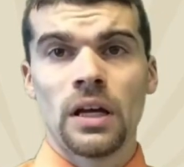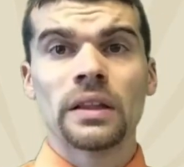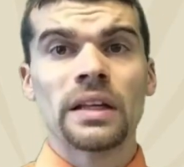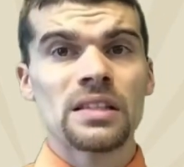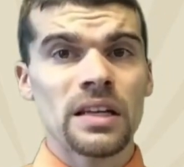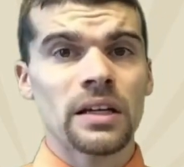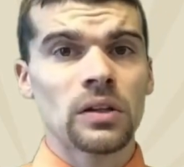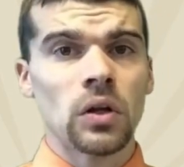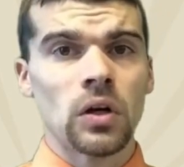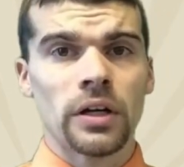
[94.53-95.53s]
Let's take a
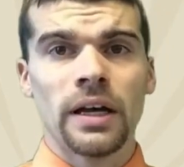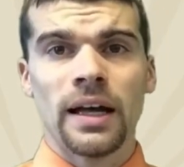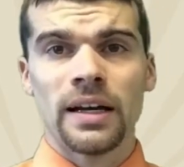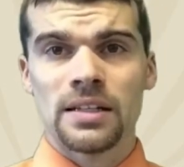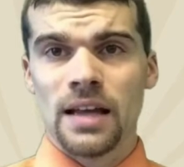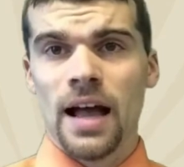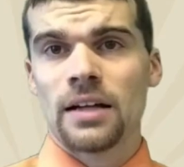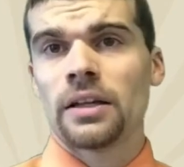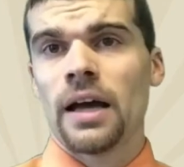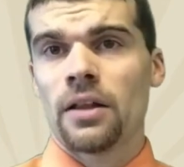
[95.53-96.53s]
look at
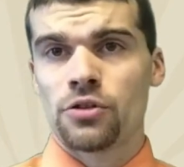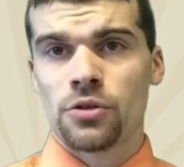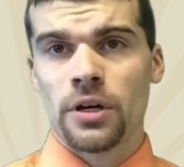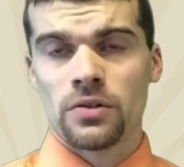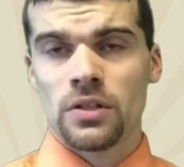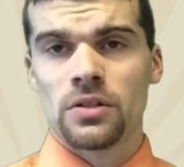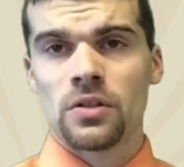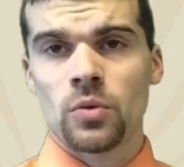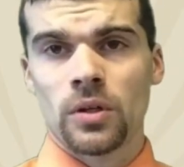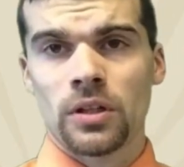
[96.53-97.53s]
exactly how this translates
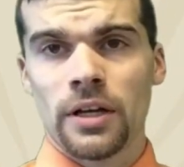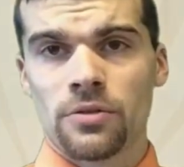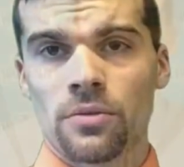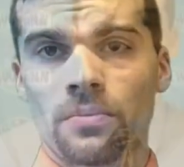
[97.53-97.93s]
into a classroom.